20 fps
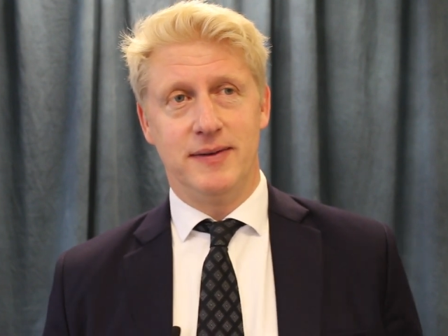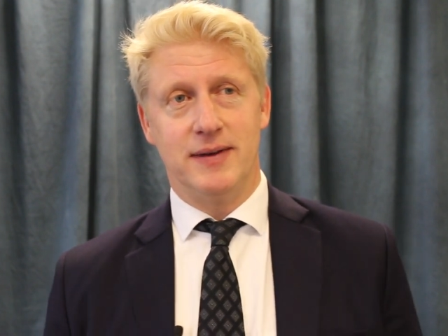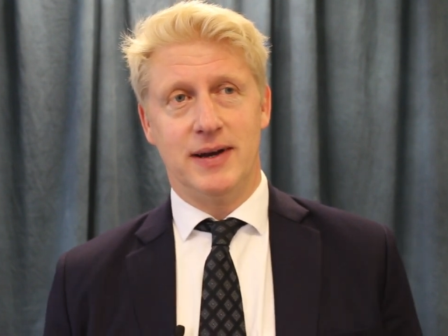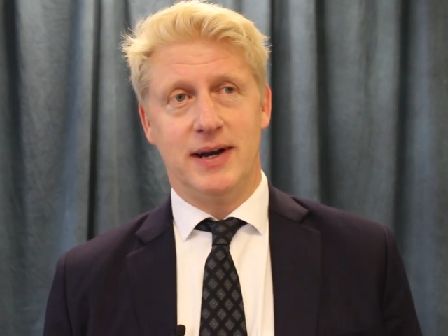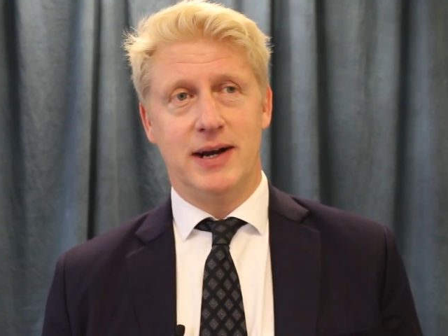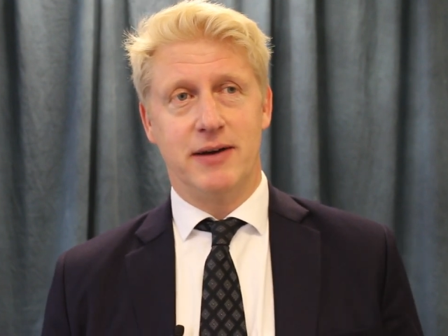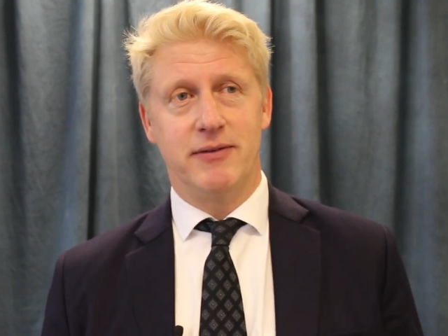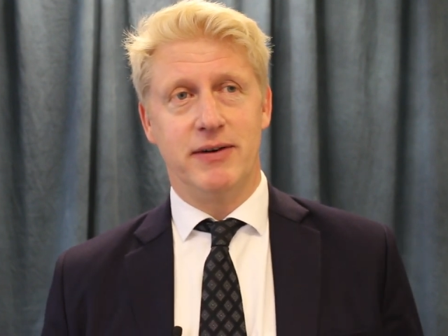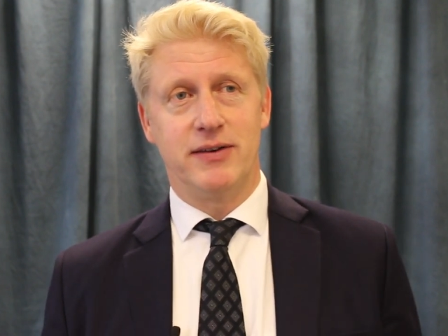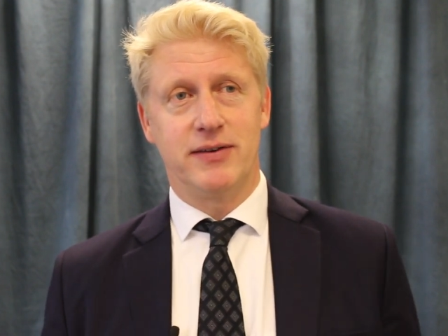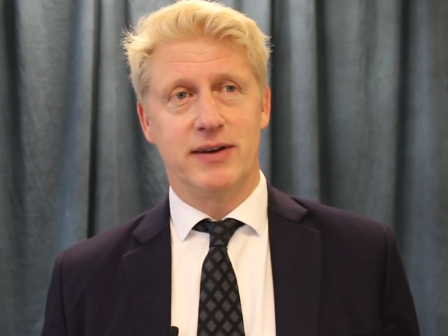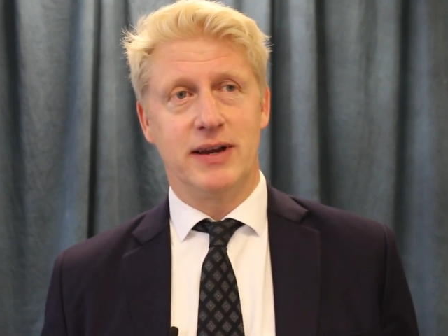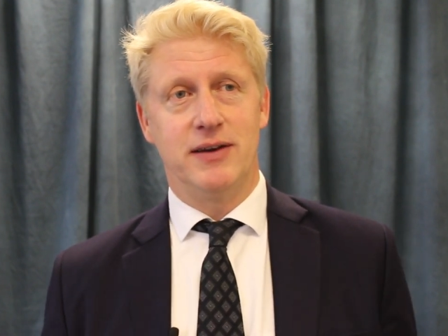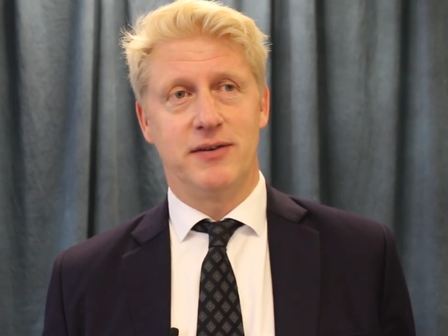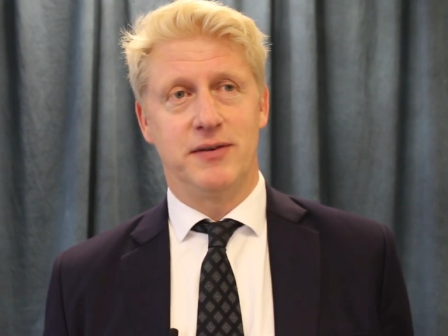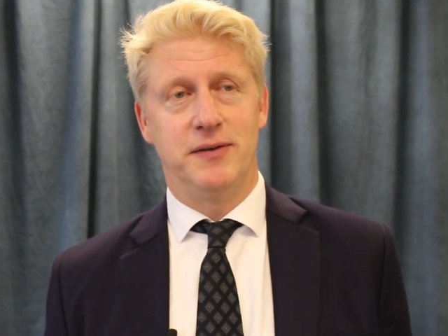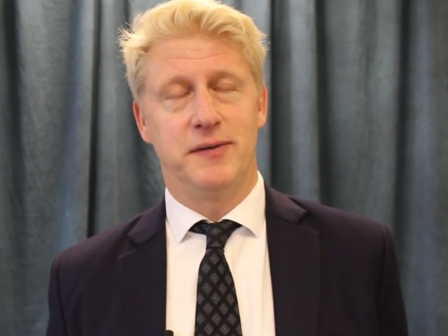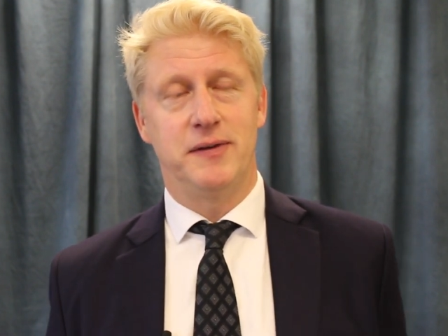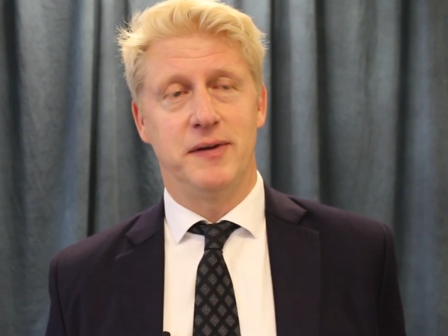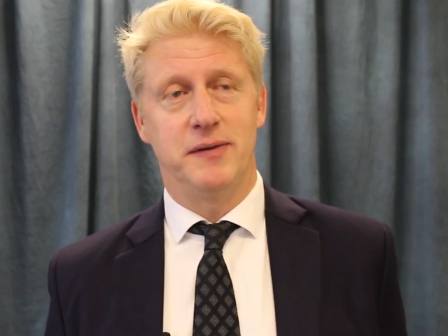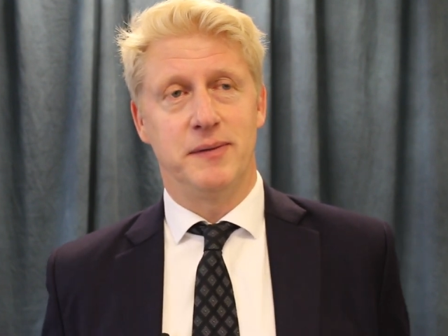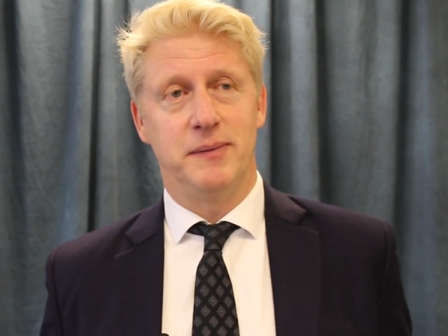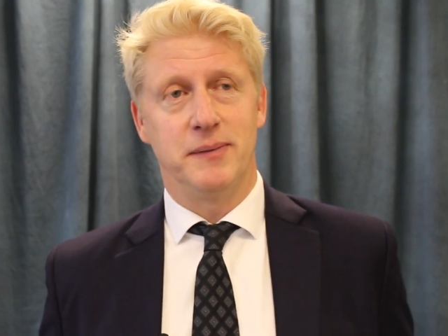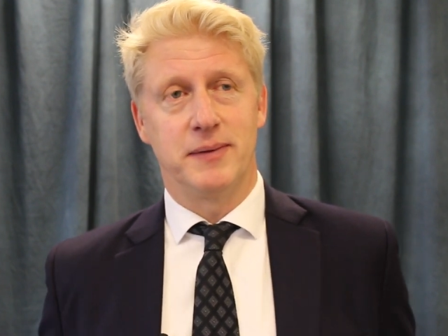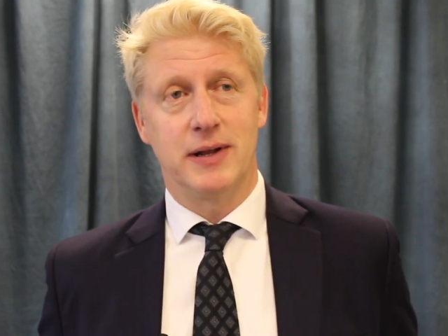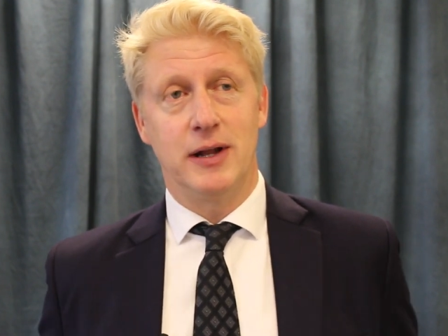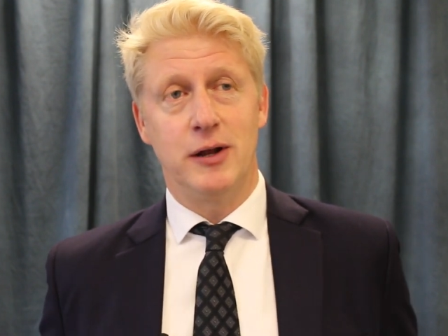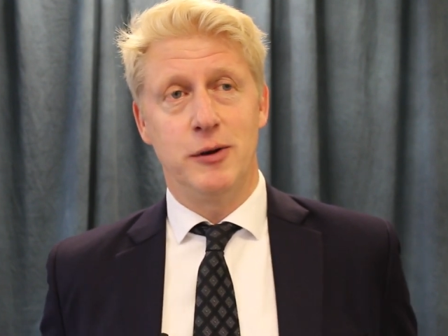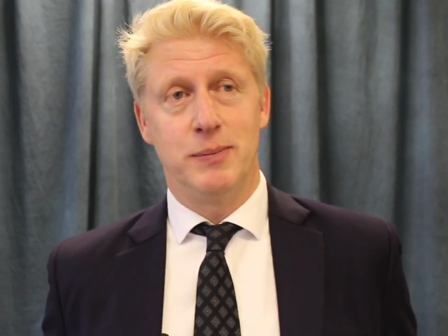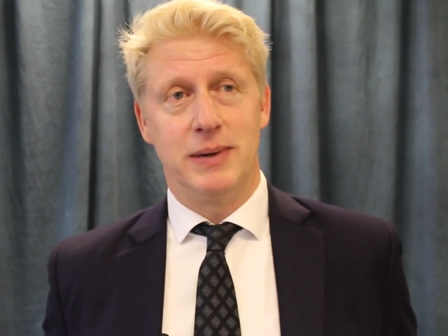higher education
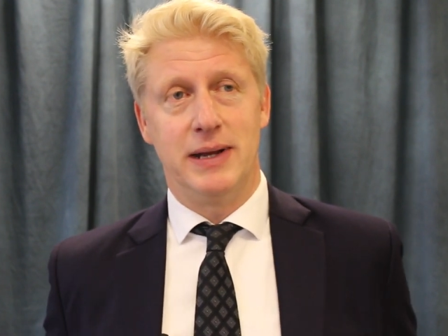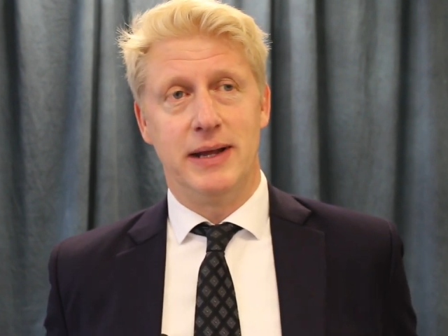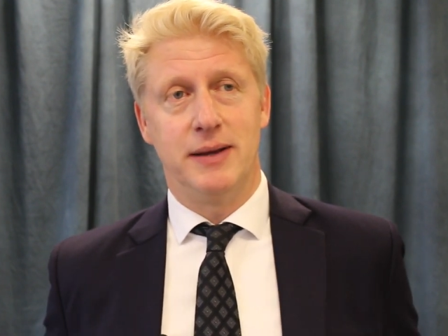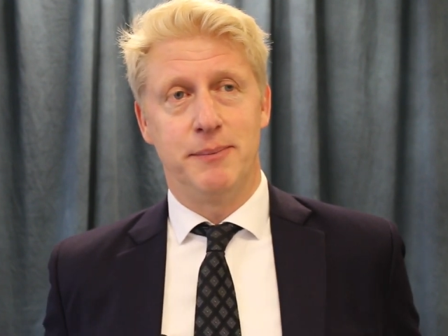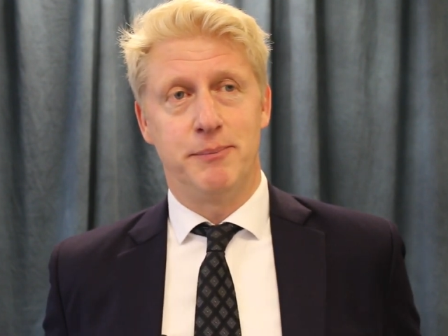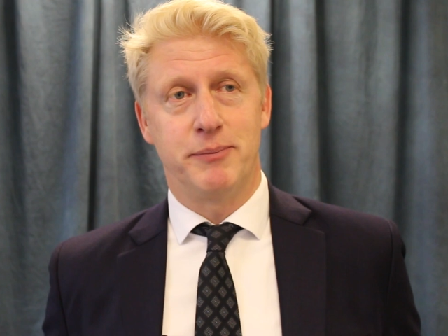systems globally